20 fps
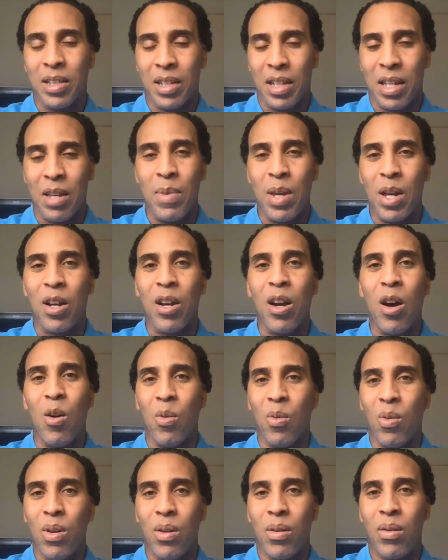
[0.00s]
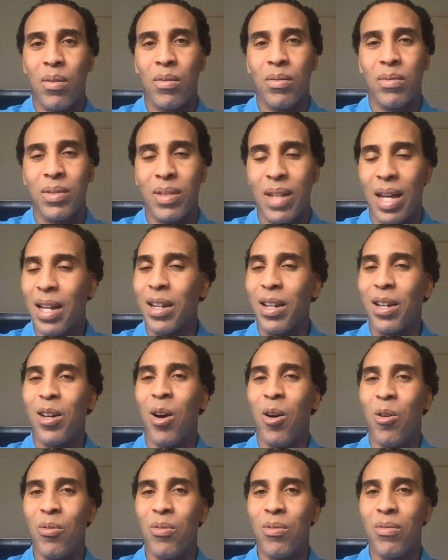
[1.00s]
give me a Coke. It's not a
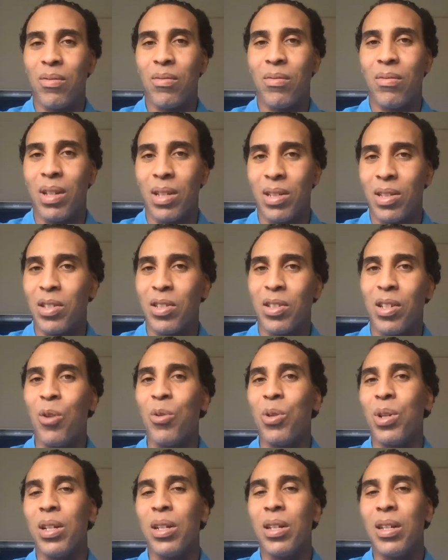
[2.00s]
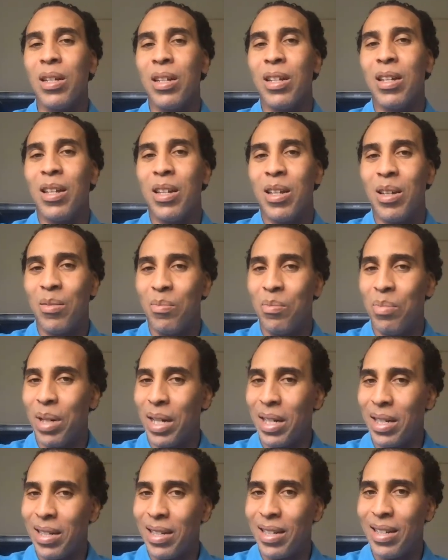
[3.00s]
Coke, it's a soda,
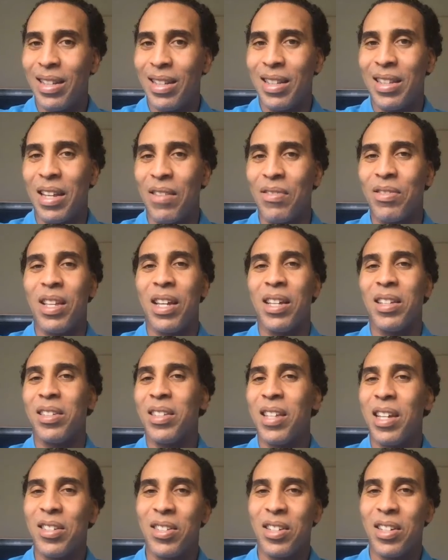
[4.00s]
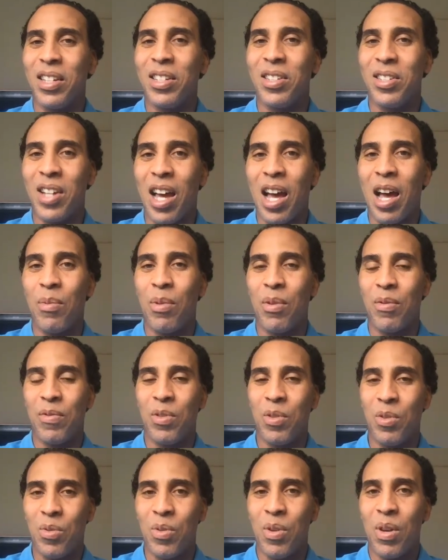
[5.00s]
but they've done such a good job of
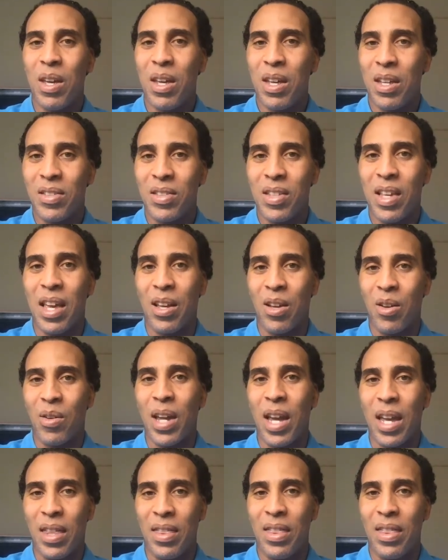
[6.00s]
you saying, okay,